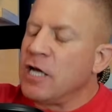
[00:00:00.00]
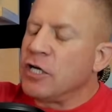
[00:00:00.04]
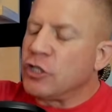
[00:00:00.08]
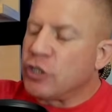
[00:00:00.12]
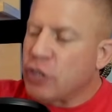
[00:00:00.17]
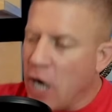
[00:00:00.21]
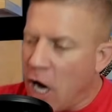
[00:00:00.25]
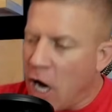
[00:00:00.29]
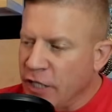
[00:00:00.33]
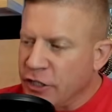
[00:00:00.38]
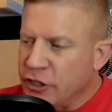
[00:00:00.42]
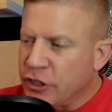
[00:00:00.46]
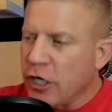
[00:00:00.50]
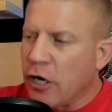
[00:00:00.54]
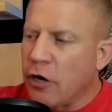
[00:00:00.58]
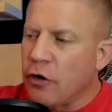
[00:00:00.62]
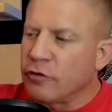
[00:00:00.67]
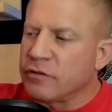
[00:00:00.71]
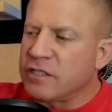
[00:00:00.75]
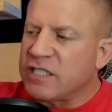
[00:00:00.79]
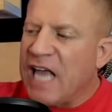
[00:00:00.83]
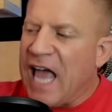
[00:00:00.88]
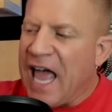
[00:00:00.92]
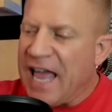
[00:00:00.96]
Jon
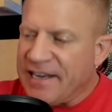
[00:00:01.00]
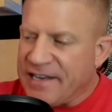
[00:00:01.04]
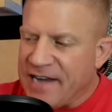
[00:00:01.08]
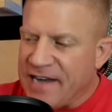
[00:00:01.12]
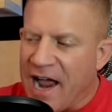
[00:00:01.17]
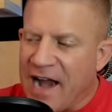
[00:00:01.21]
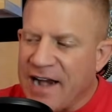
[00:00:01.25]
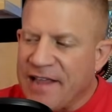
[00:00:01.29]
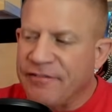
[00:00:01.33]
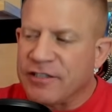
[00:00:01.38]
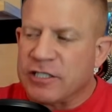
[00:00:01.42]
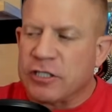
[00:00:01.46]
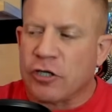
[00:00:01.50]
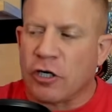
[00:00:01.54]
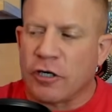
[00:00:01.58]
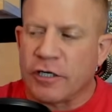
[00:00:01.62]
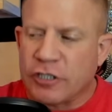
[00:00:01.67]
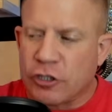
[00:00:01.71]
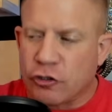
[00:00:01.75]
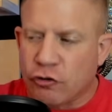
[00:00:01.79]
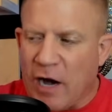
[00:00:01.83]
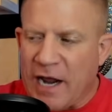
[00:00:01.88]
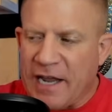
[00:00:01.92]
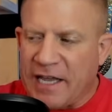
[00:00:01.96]
Jones had not even started
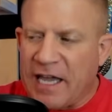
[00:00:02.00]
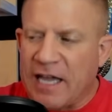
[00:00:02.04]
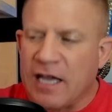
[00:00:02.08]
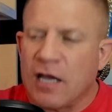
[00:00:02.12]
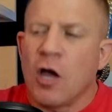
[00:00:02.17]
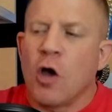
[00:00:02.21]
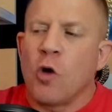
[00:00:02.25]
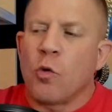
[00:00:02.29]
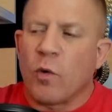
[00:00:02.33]
striking